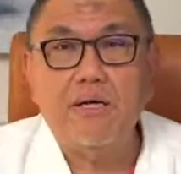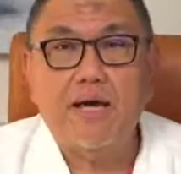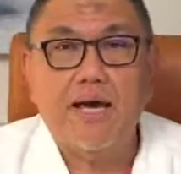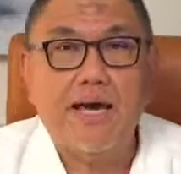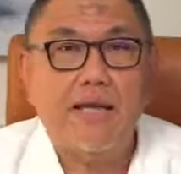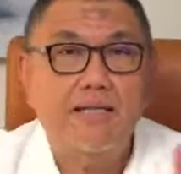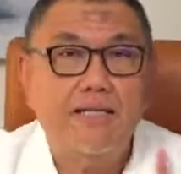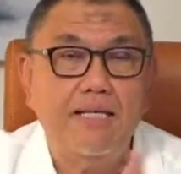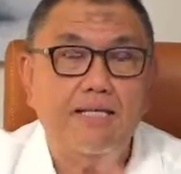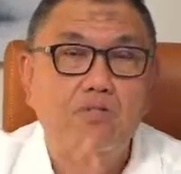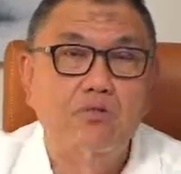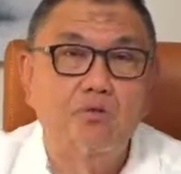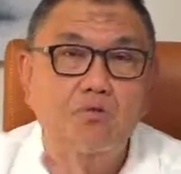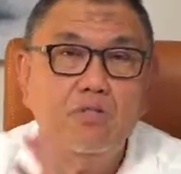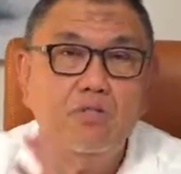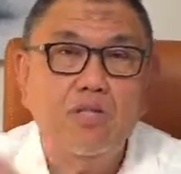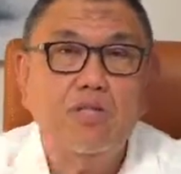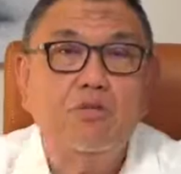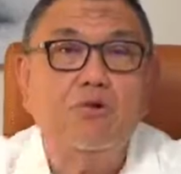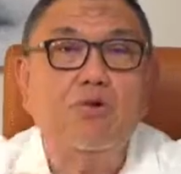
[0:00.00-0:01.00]
and this
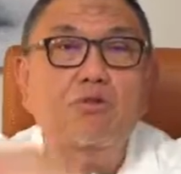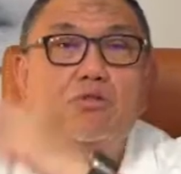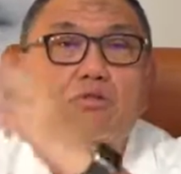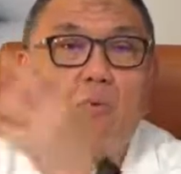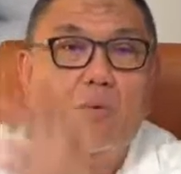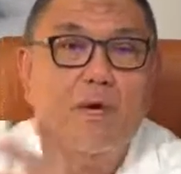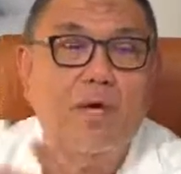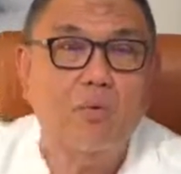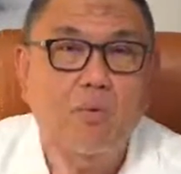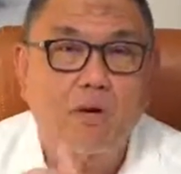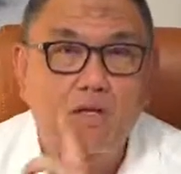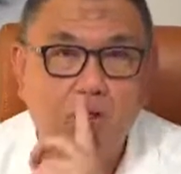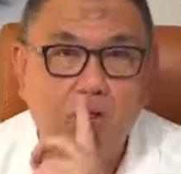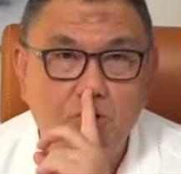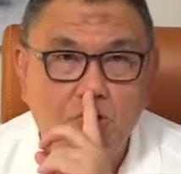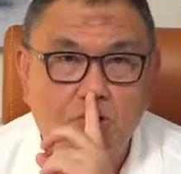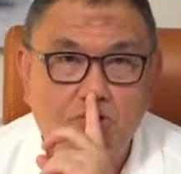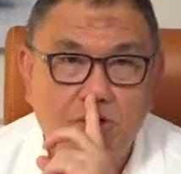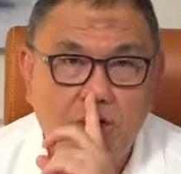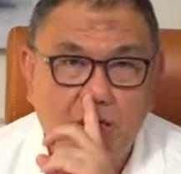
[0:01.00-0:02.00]
usually goes away once you
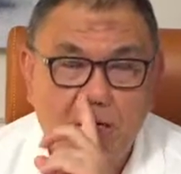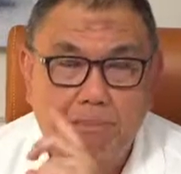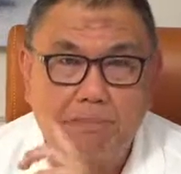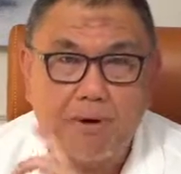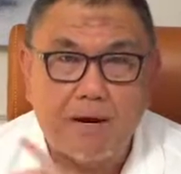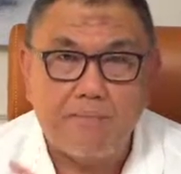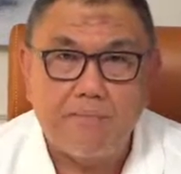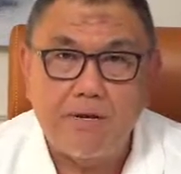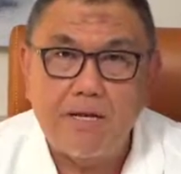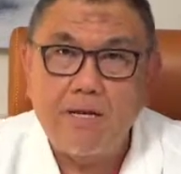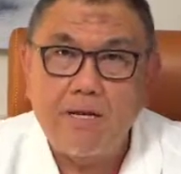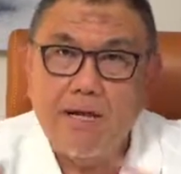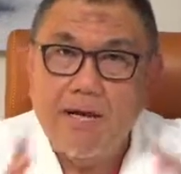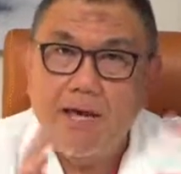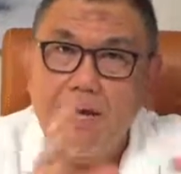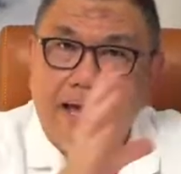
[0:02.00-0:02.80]
treat the primary.